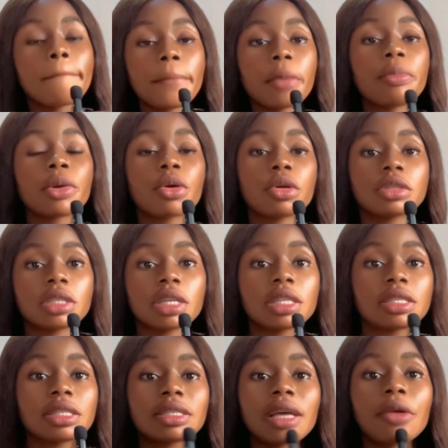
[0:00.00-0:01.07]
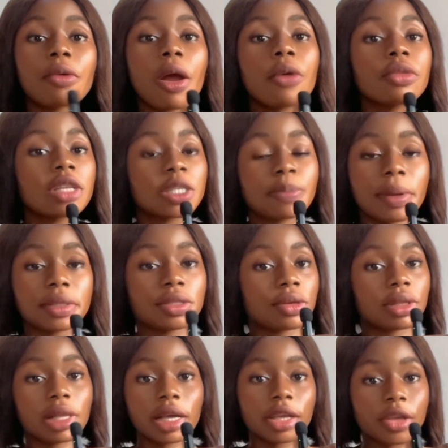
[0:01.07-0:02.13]
but because it is around this
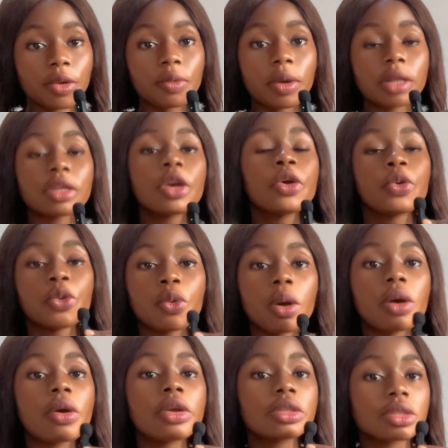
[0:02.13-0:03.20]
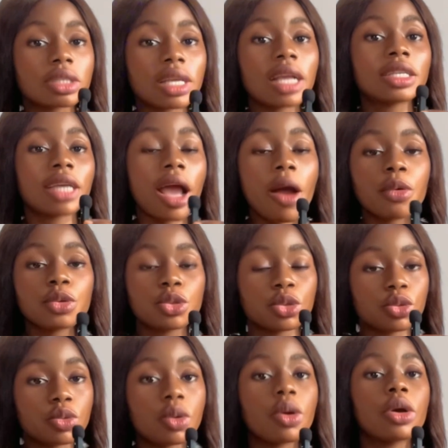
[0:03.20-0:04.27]
particular keyword, you are going to search how to
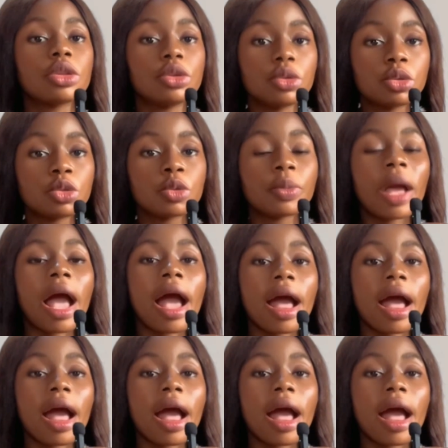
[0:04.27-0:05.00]
grow on YouTube.